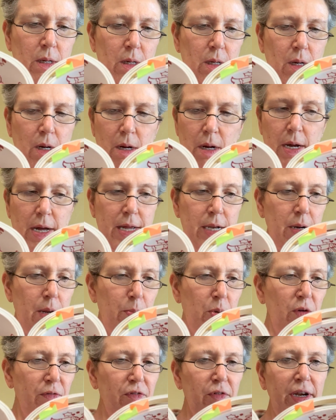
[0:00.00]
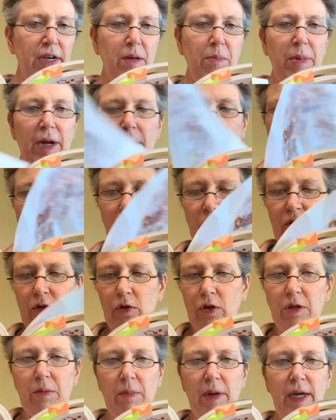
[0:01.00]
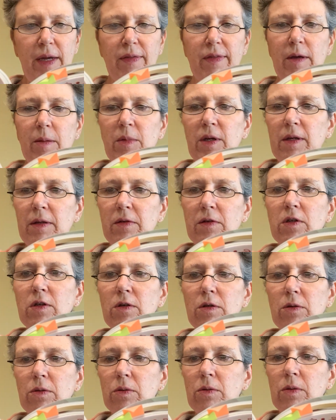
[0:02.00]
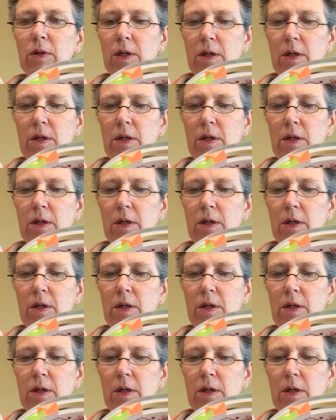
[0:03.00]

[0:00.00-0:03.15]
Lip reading: on perforated paper, so you can make them into,